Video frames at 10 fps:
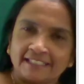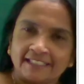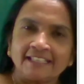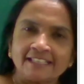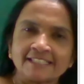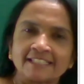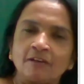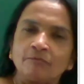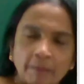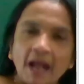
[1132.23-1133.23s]
yes,
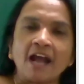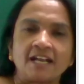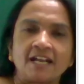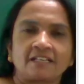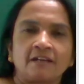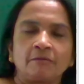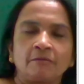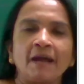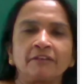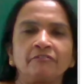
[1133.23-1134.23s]
past,
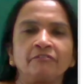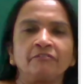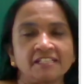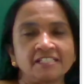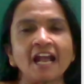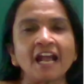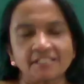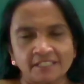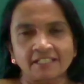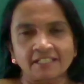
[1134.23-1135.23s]
but
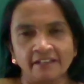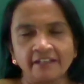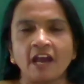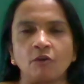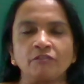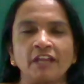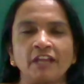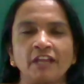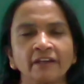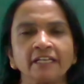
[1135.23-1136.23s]
results now. We are
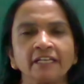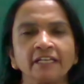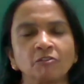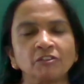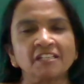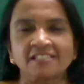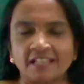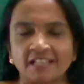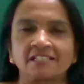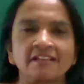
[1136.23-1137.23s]
talking about the
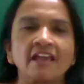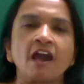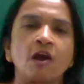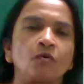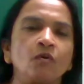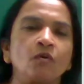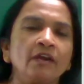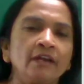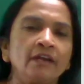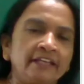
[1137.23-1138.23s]
results now.
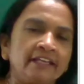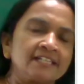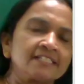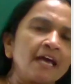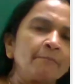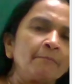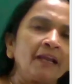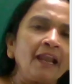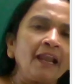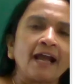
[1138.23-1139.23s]
Here example,
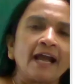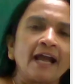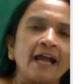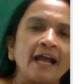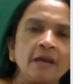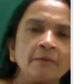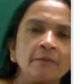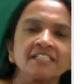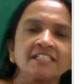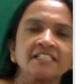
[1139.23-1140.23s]
I have
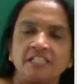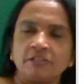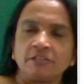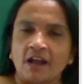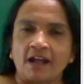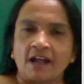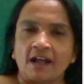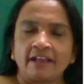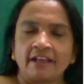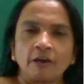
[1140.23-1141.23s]
brought a new car.
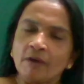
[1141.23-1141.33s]
Now